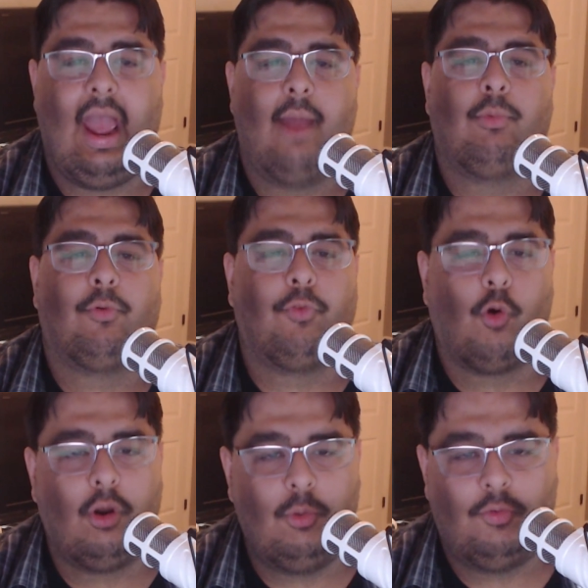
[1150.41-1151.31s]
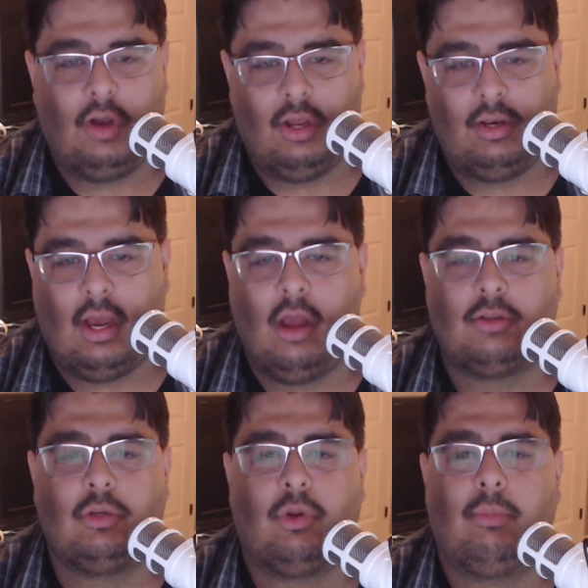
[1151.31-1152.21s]
And before we move on, I
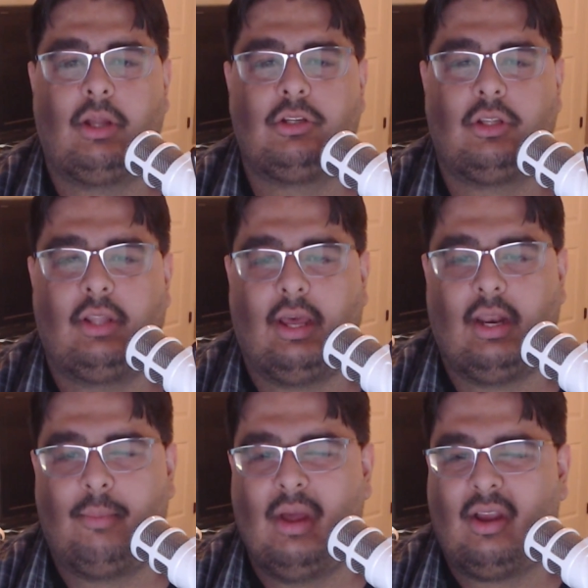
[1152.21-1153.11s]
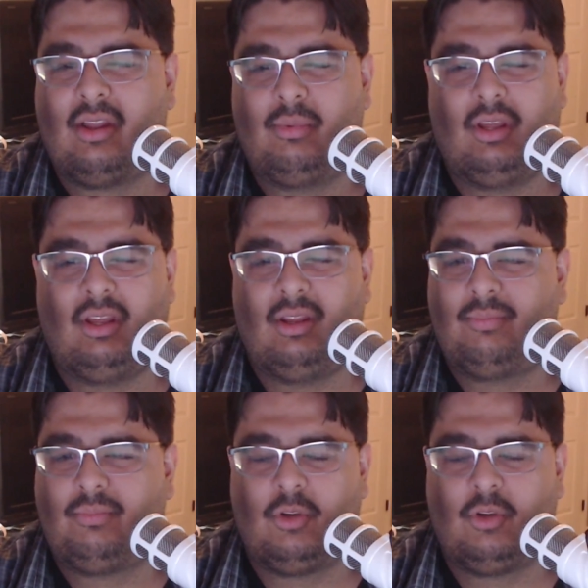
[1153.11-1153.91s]
also want to mention that I'm not going to be